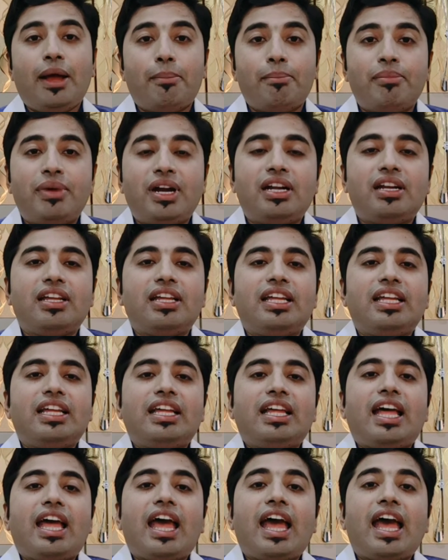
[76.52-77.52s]
But
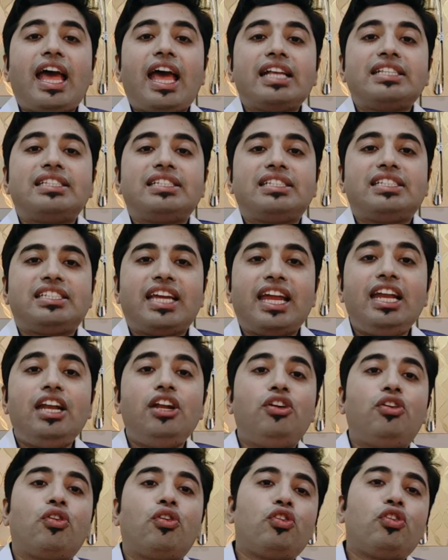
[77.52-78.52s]
as the
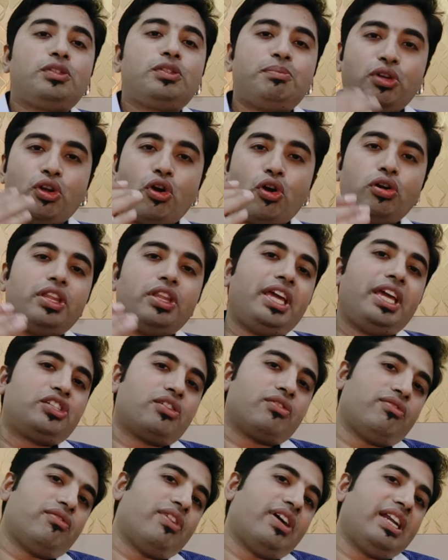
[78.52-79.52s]
child grows beyond the age
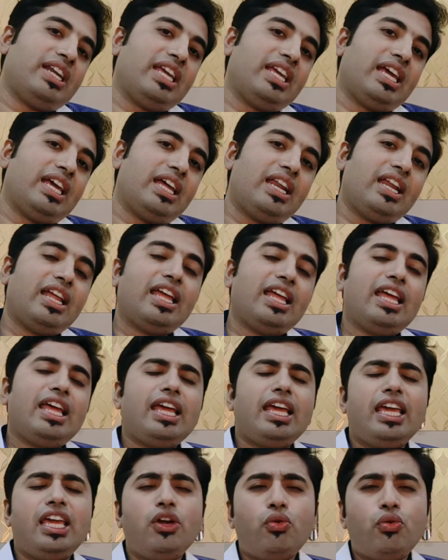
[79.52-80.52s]
of 1 year,
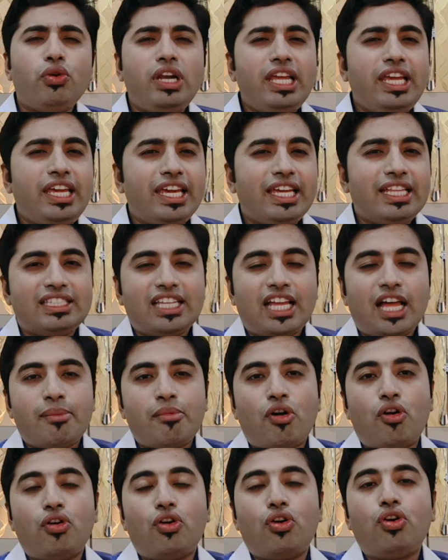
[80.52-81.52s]
he only gains
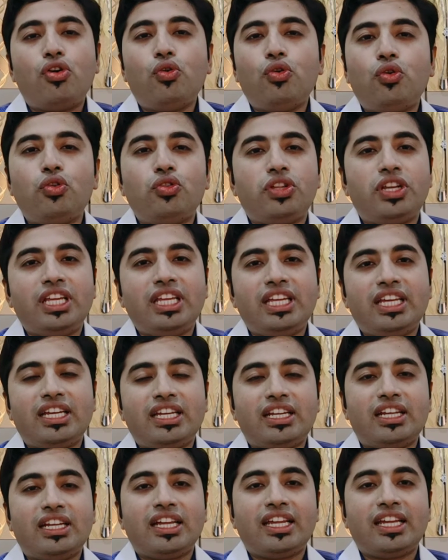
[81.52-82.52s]
about 2 to
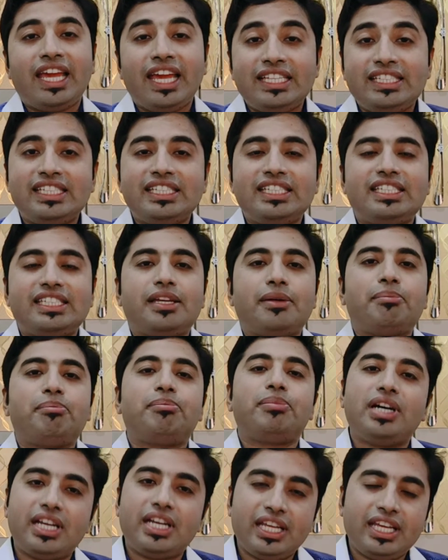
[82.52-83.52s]
3 kgs
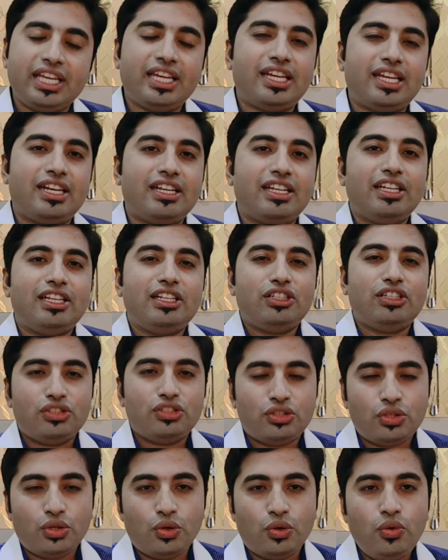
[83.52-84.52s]
per year.
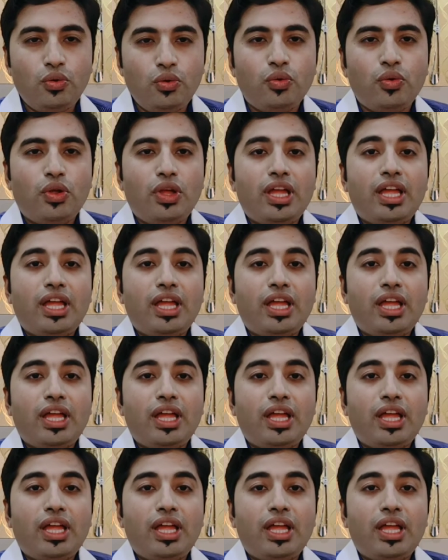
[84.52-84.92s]
So